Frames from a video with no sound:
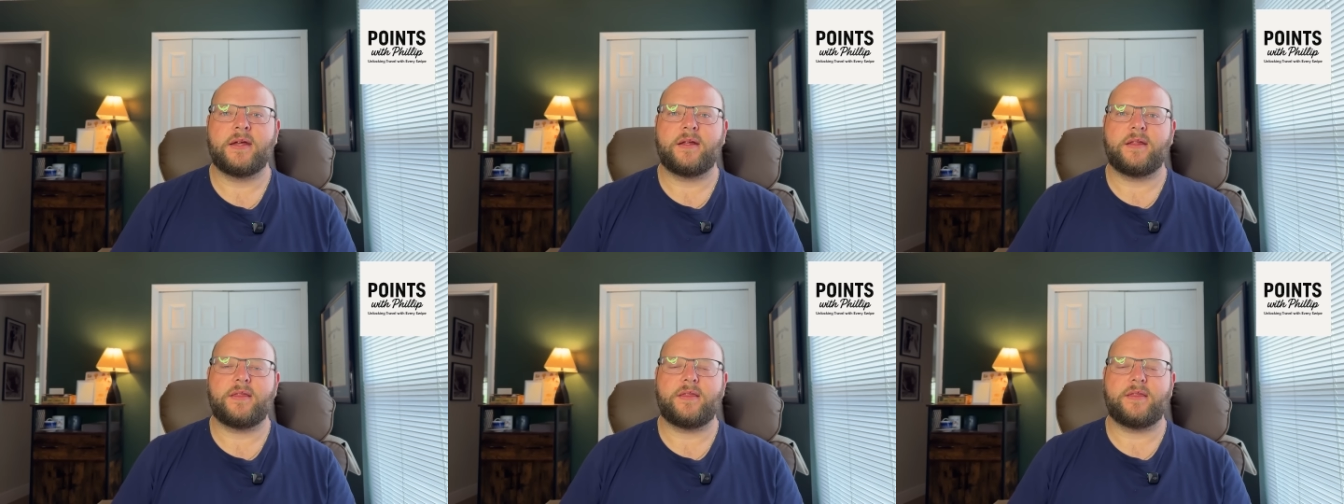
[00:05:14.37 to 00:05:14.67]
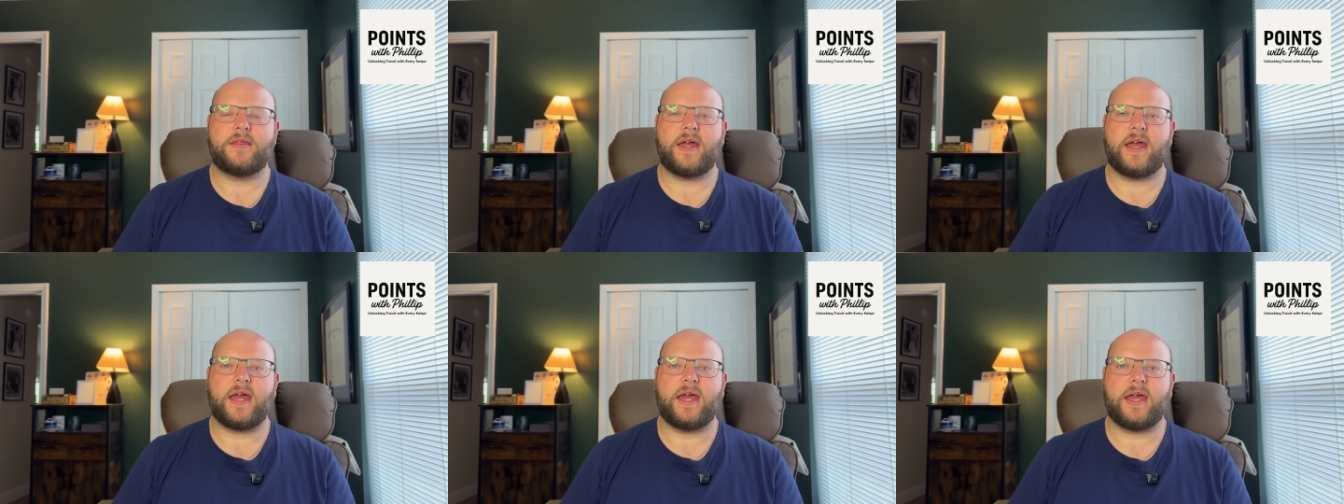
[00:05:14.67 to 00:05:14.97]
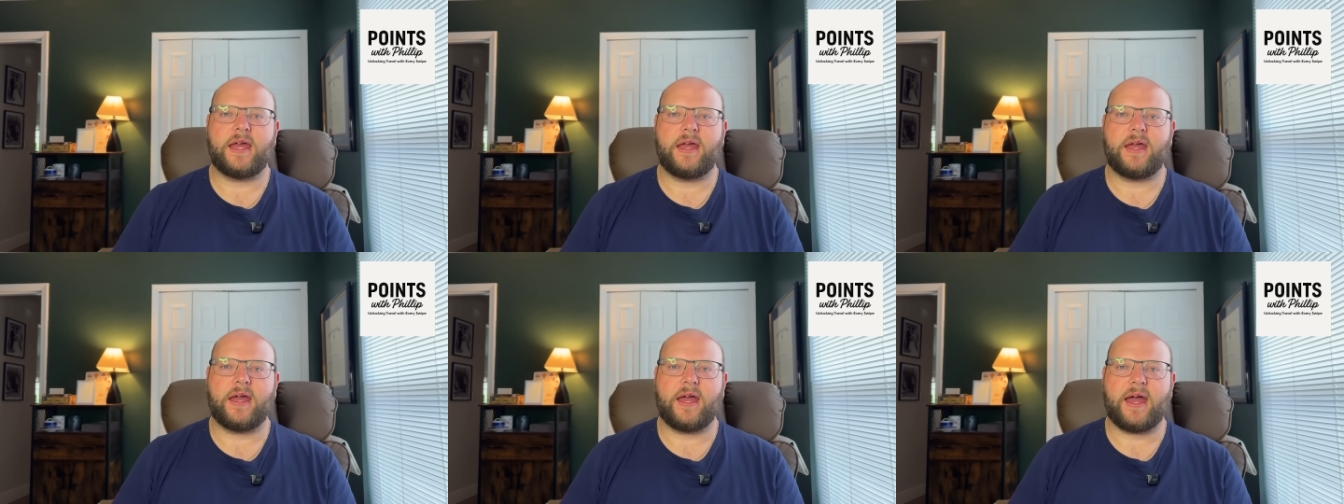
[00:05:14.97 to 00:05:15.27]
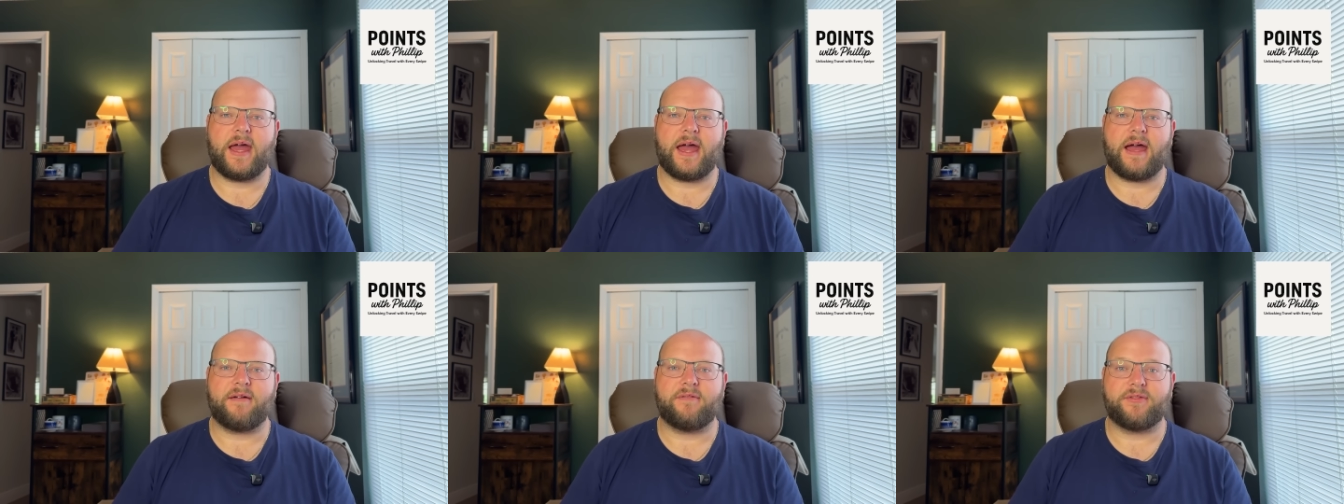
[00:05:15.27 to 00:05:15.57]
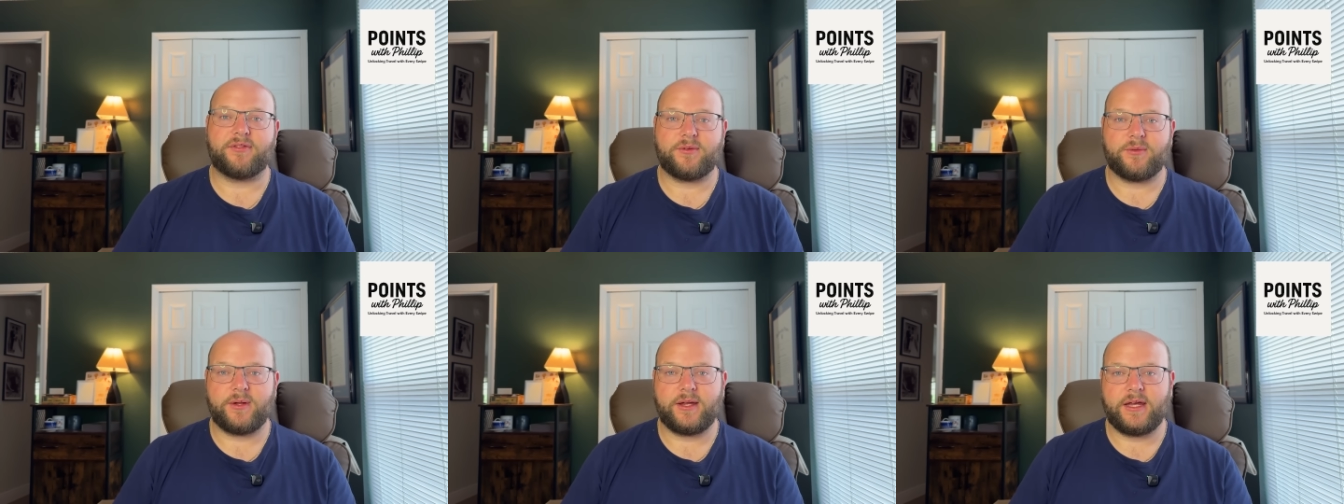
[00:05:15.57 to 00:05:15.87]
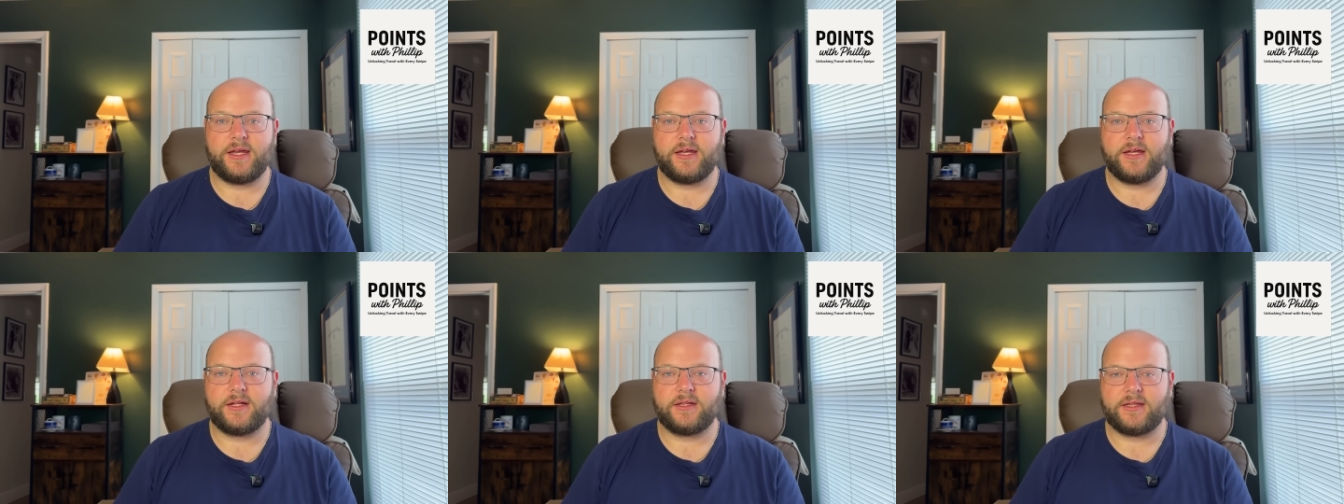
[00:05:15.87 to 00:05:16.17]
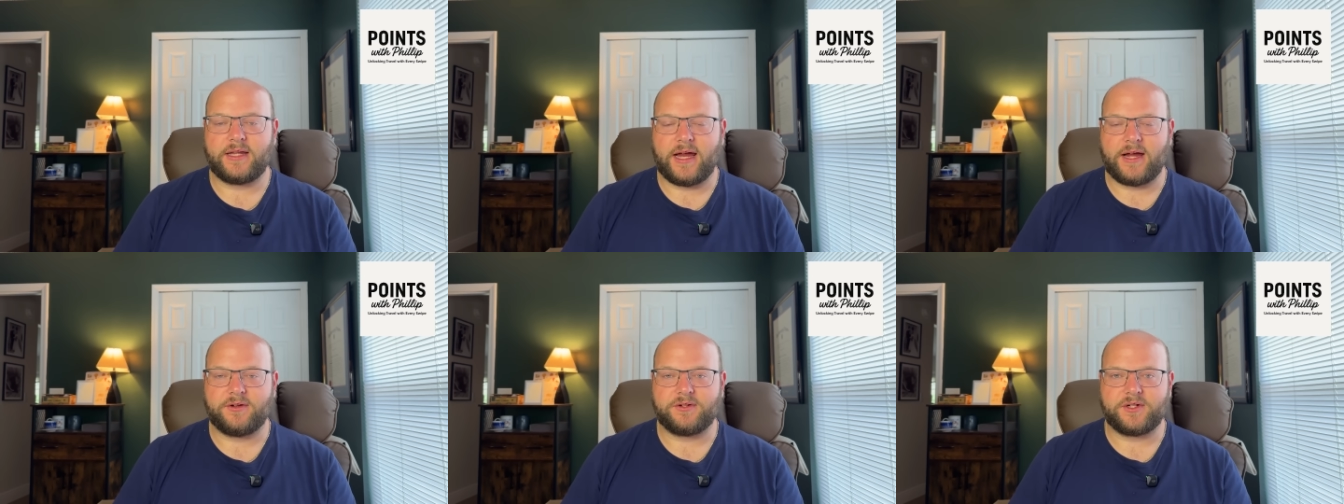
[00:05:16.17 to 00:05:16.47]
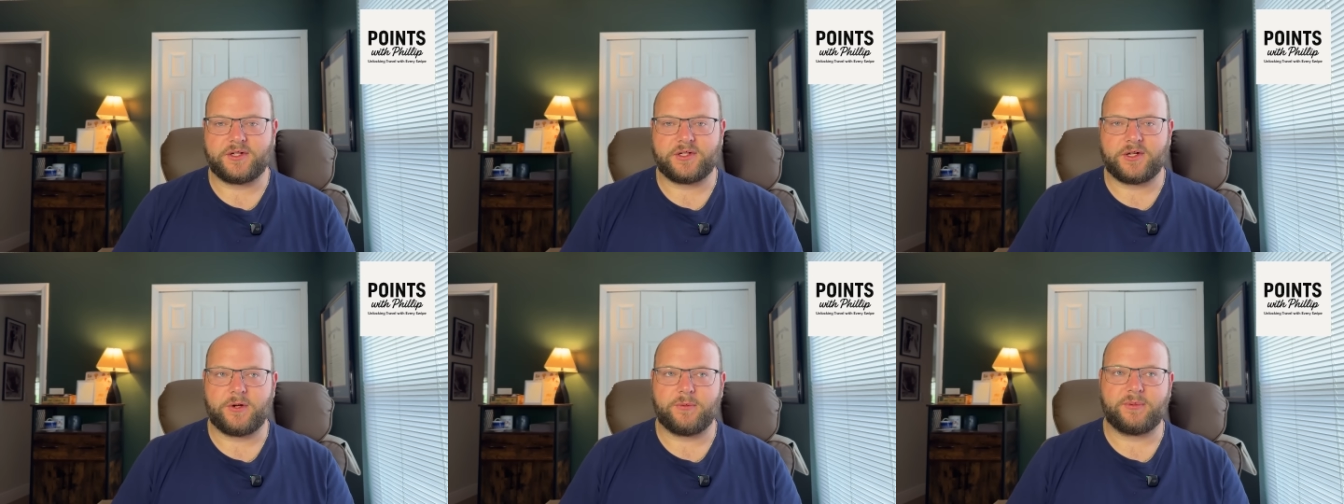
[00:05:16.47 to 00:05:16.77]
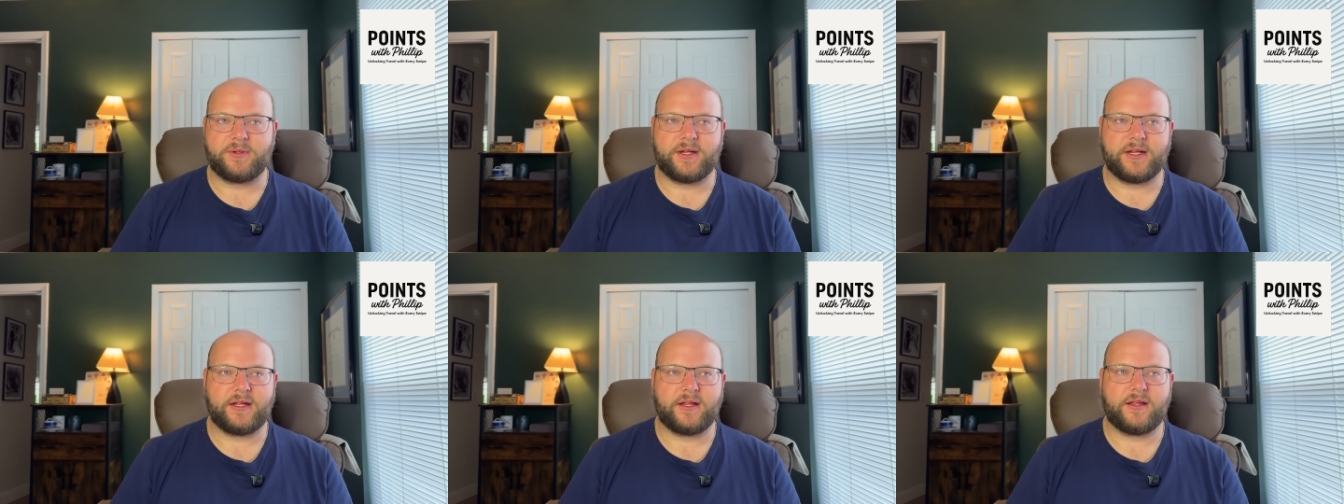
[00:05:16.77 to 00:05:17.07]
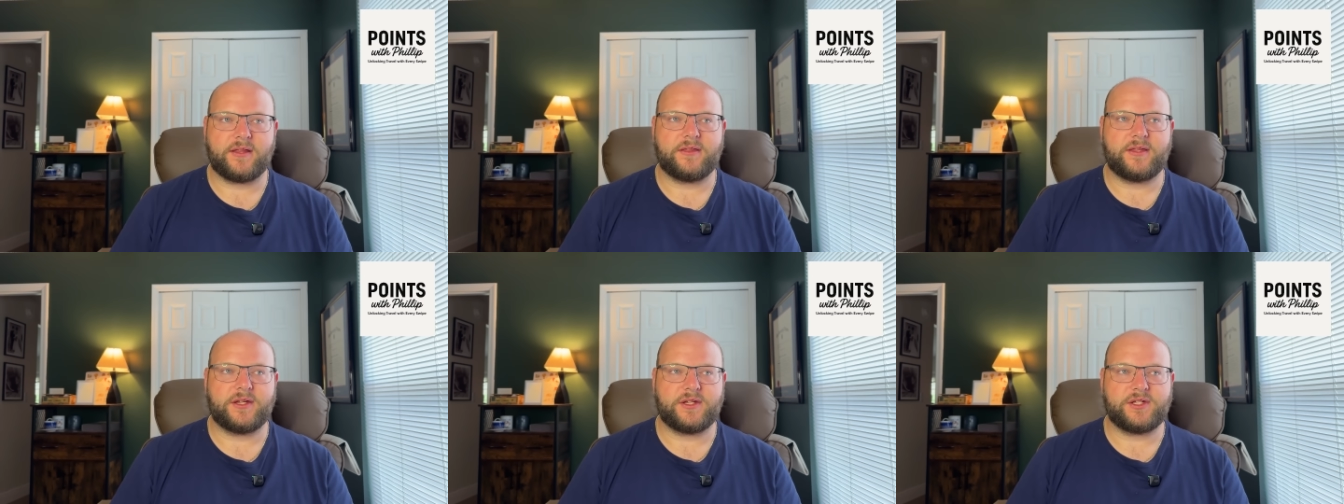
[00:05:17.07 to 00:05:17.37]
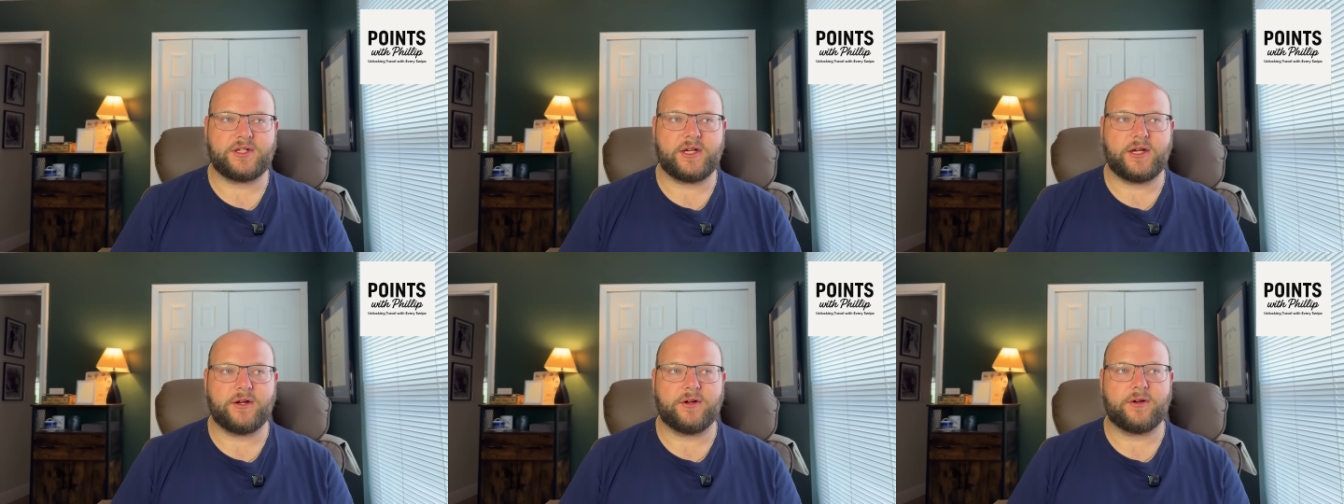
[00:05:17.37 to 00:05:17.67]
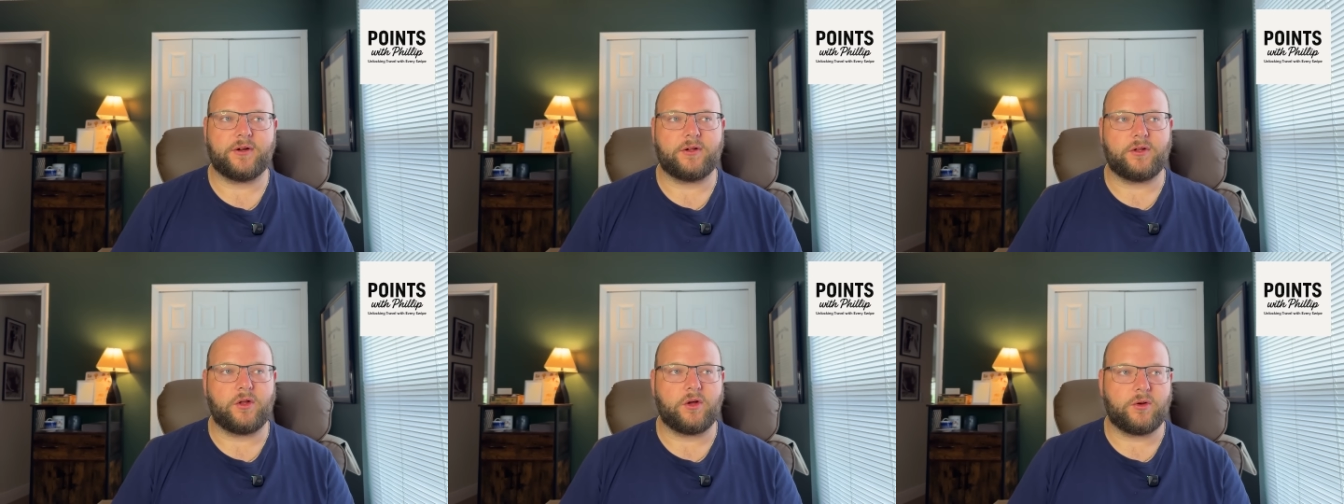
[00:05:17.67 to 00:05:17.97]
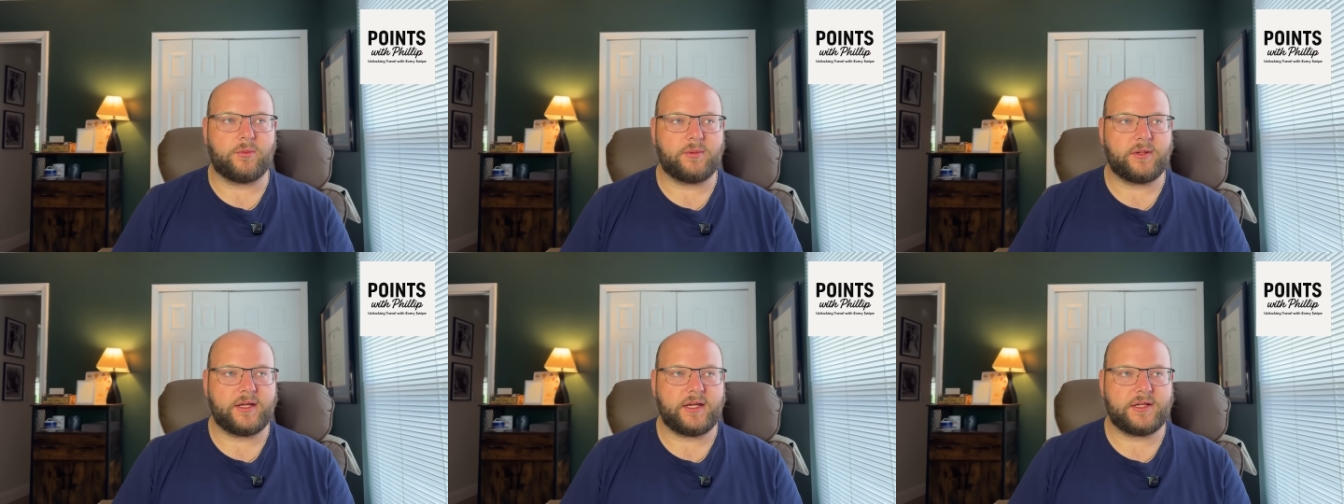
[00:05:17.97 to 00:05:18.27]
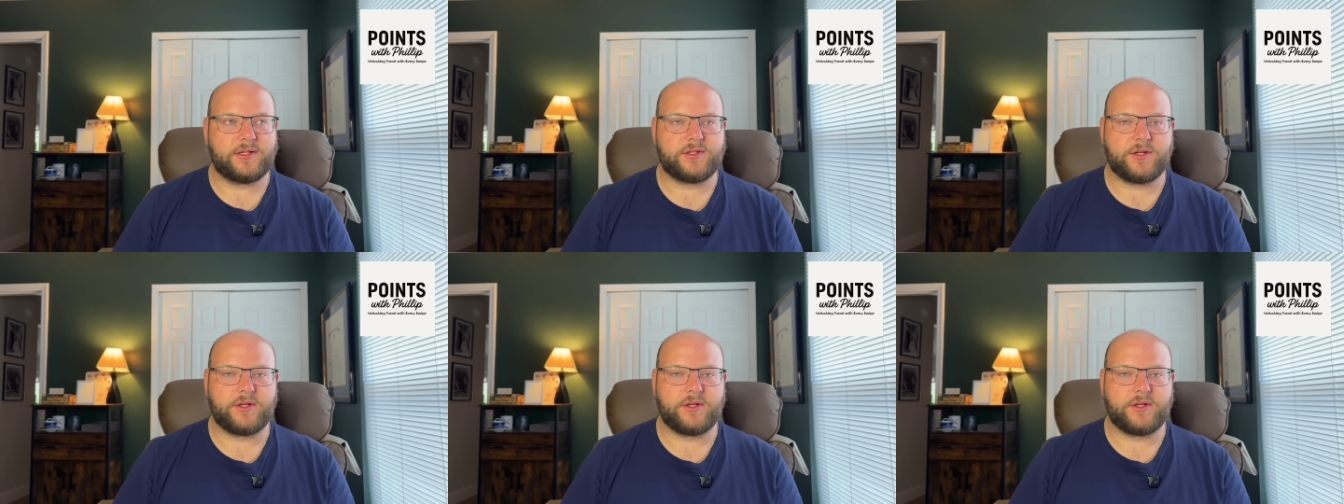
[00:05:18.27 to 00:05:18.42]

they have 3 lounges opening this year globally.